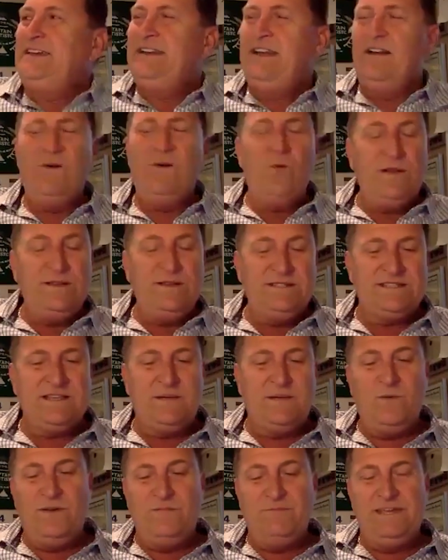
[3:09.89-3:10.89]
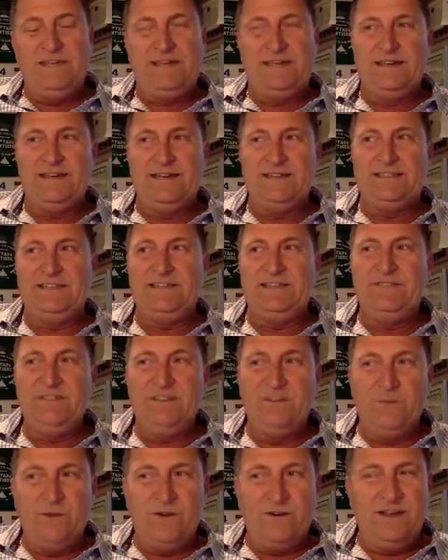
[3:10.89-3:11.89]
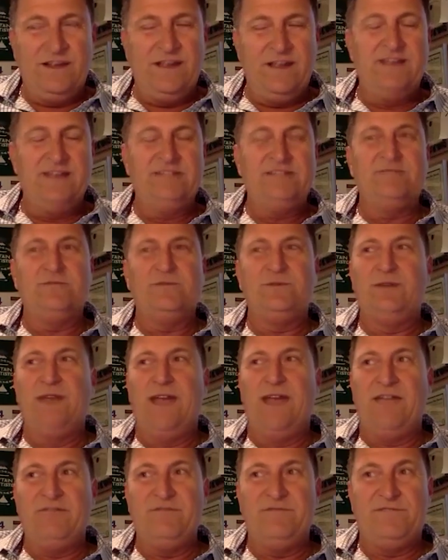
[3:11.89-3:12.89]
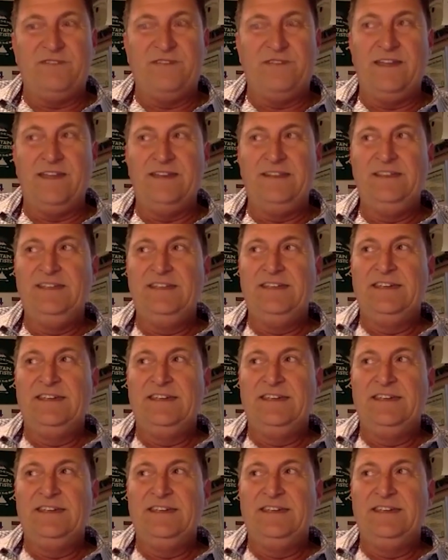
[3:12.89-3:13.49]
it was somewhat, because even though we were young, we were having fun.